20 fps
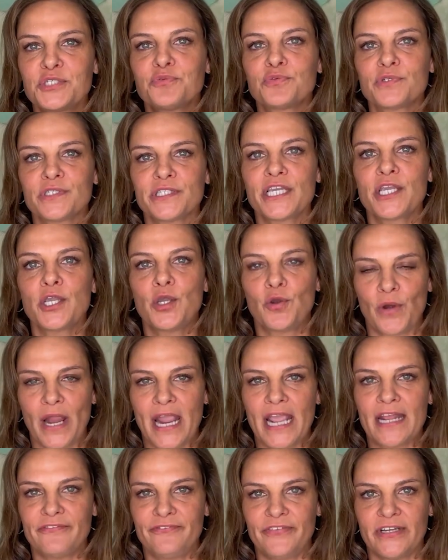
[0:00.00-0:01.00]
a really
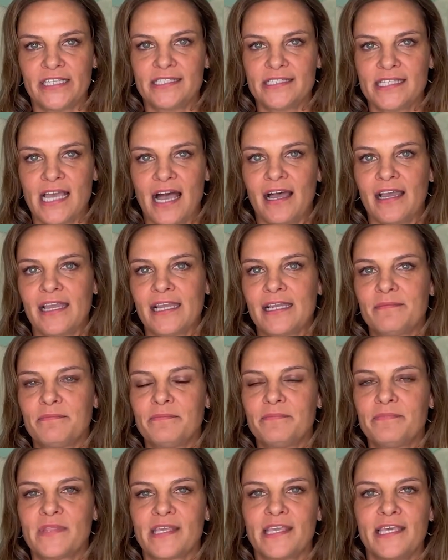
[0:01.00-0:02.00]
great, fun
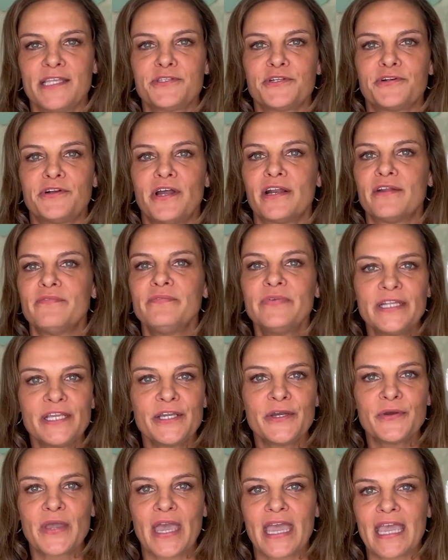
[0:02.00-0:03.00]
time. The kids are not on
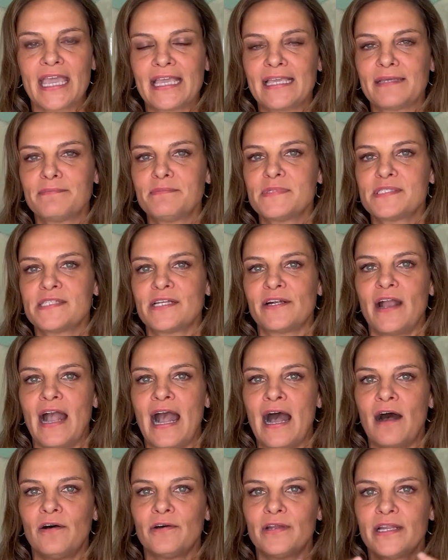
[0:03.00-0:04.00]
video games, they're
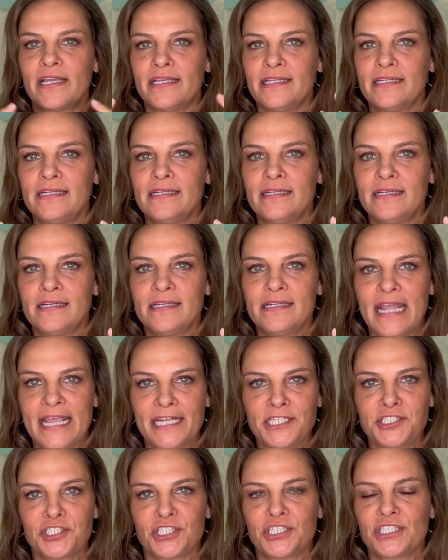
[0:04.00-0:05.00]
out in
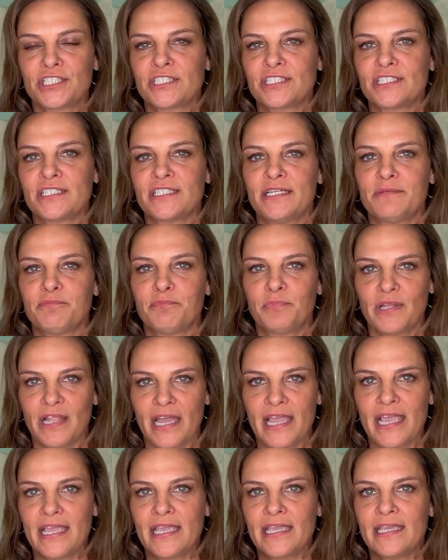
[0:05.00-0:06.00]
nature and
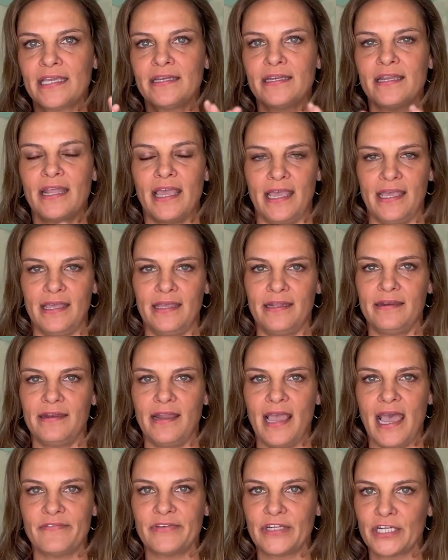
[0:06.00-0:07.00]
playing and
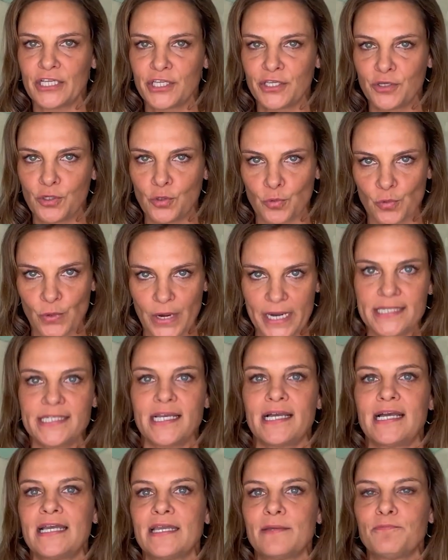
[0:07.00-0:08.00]
having a great
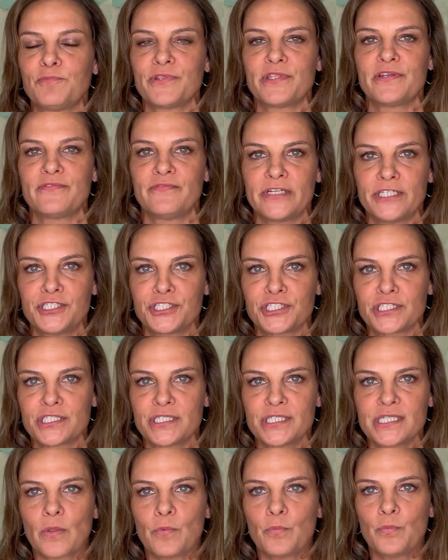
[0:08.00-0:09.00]
time with
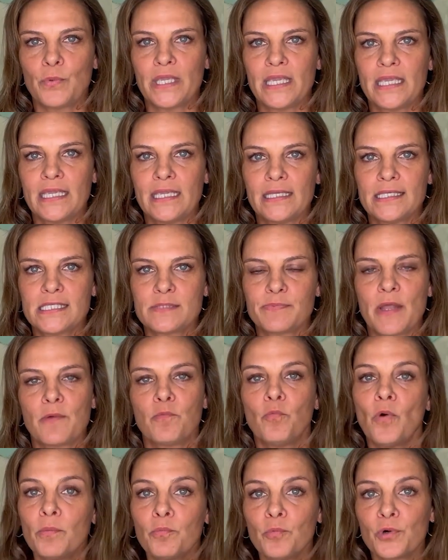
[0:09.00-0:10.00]
adventures. We
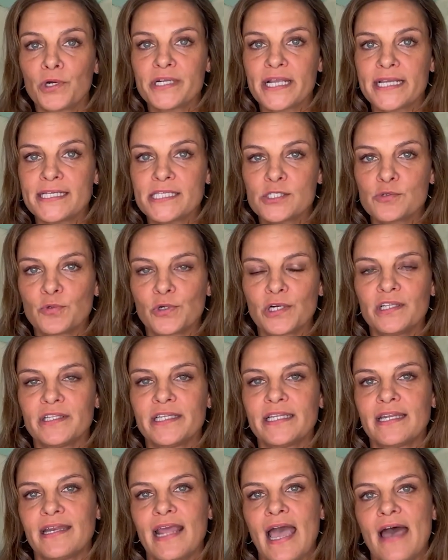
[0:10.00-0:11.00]
spent one more day
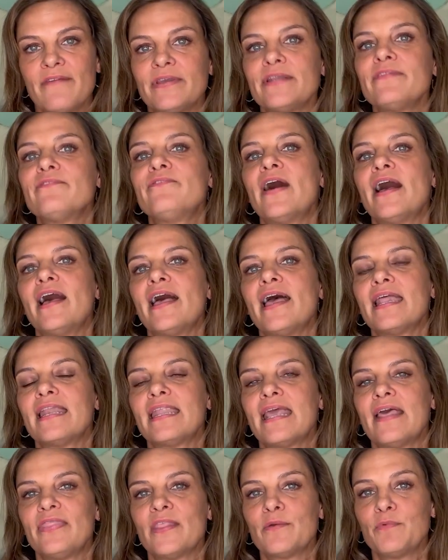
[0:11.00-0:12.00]
snorkeling and having fun,
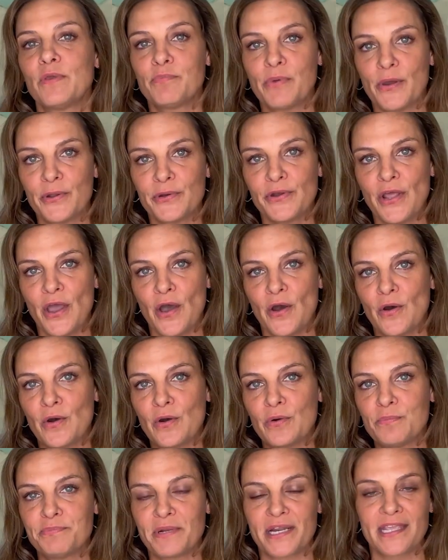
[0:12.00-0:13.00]
and then we boated
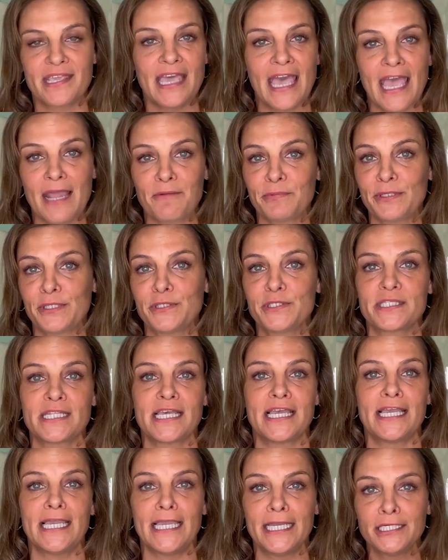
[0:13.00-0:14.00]
home. But again, we used the
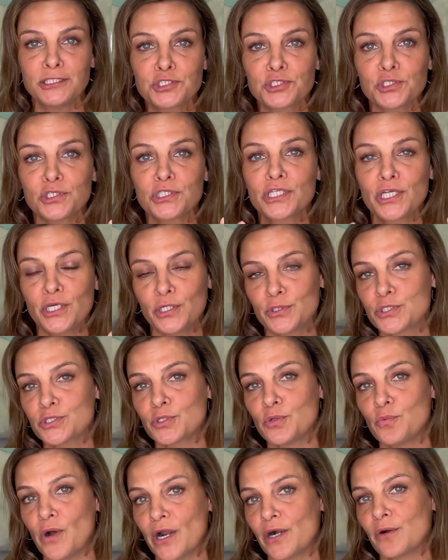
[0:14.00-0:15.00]

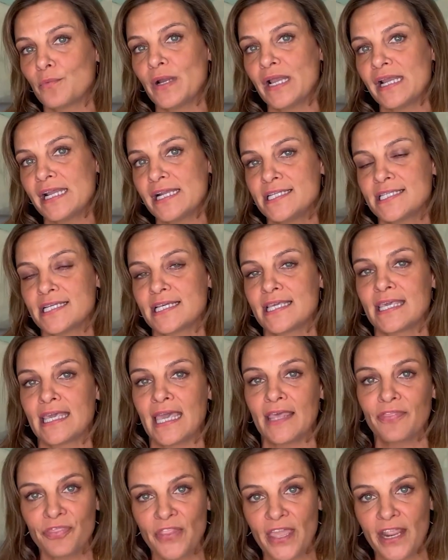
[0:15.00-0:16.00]
intracoastal waterway to
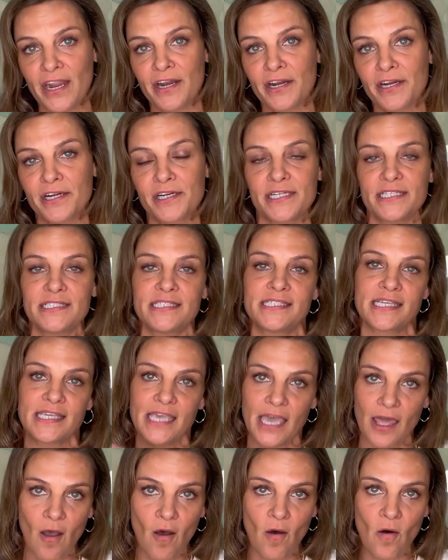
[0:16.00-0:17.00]
get there and to
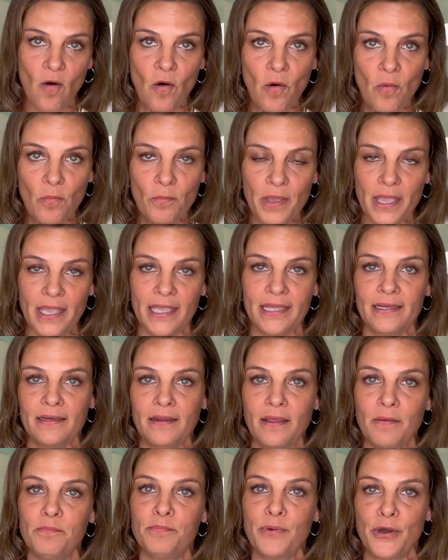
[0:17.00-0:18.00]
get home
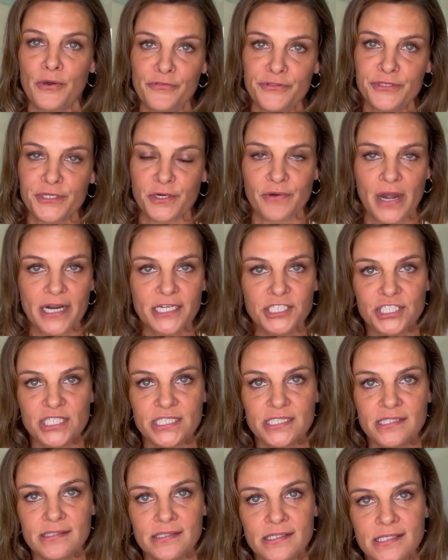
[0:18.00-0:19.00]
in both
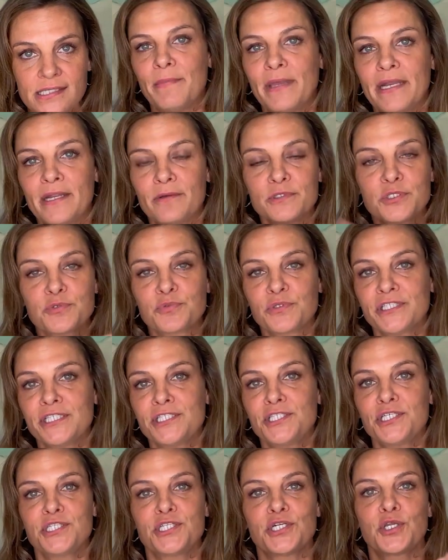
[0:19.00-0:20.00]
directions. And it was really
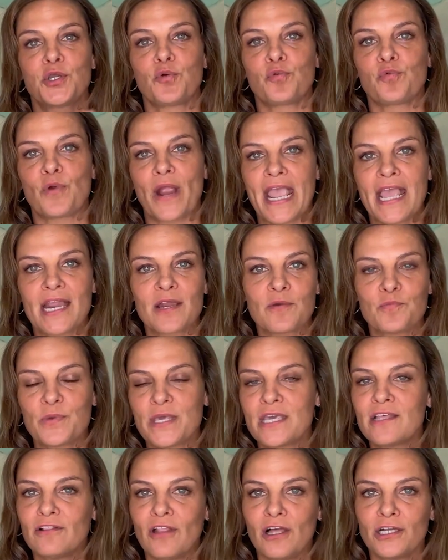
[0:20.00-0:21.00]
just a great
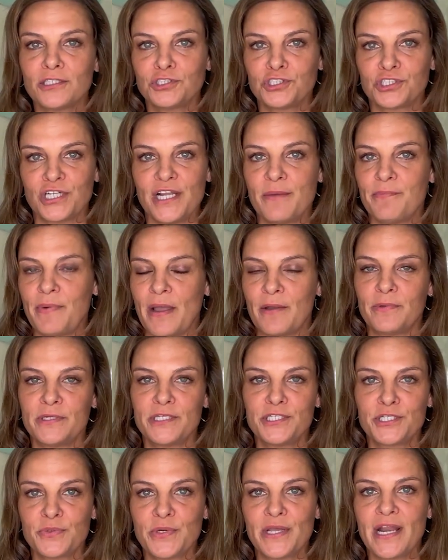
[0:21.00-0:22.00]
week long trip. I would
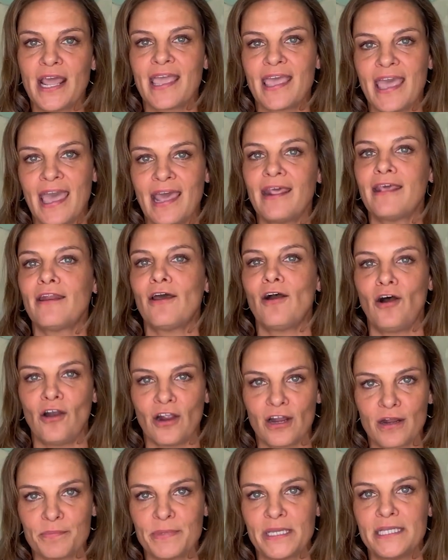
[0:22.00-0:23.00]
do it again in a
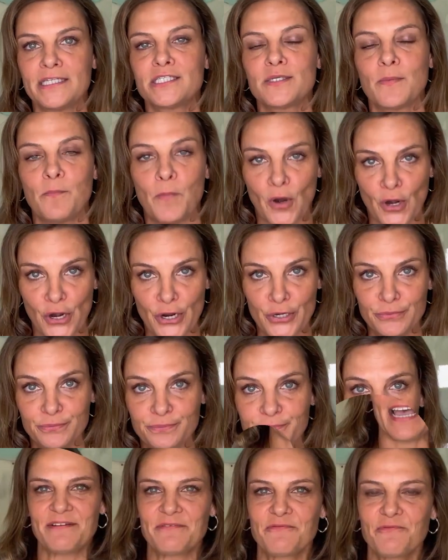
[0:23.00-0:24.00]
heartbeat
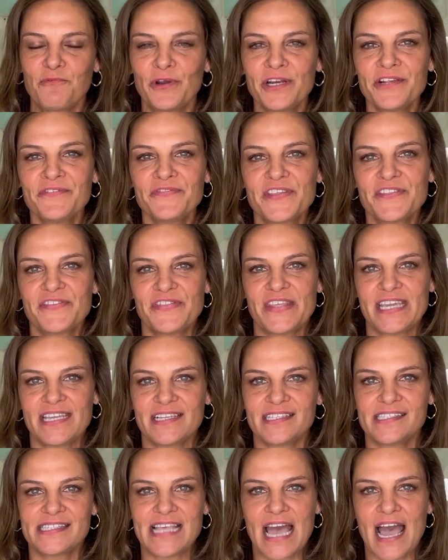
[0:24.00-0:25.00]
tomorrow. One of the
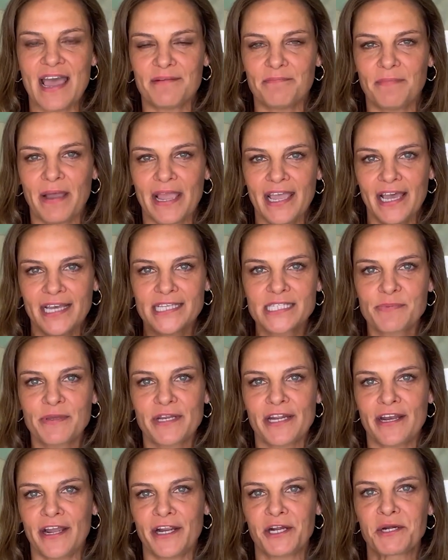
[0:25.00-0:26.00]
things that my husband
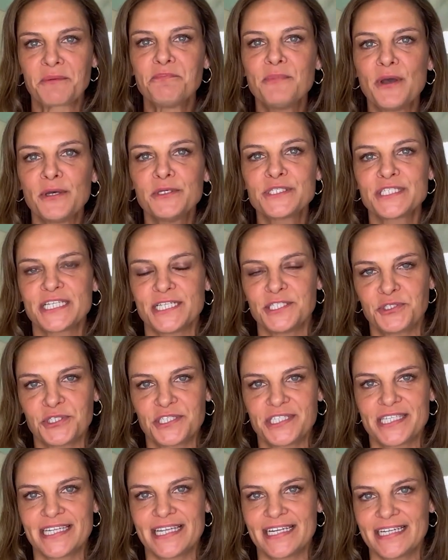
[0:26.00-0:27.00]
and I are most
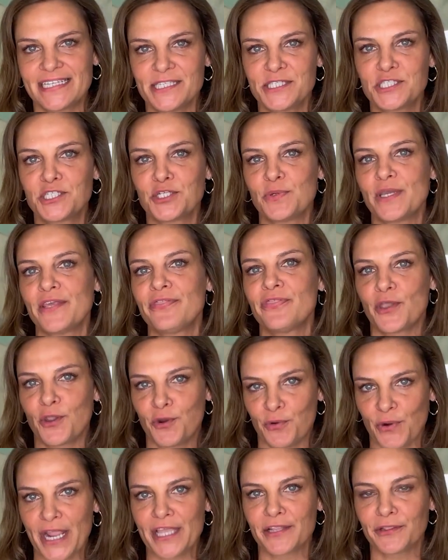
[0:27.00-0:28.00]
interested in is doing the
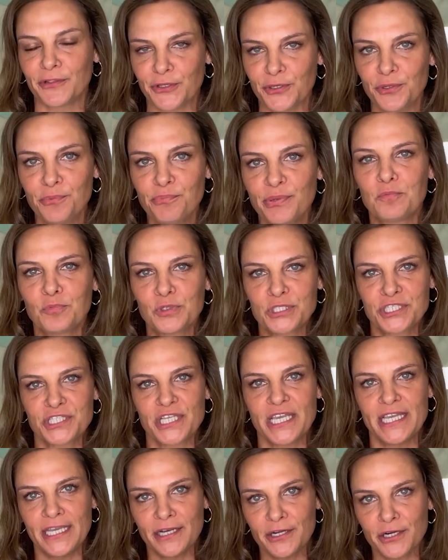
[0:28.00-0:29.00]
Great Loop, which
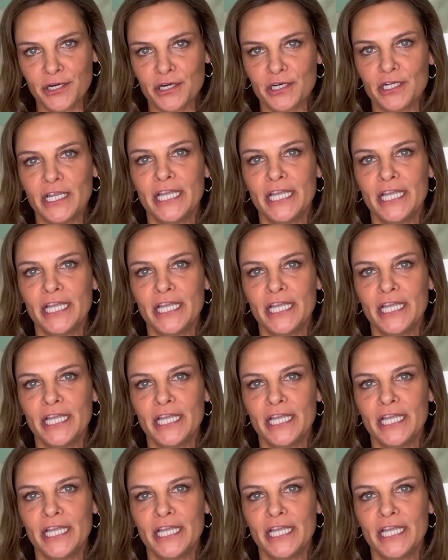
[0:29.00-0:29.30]
the inner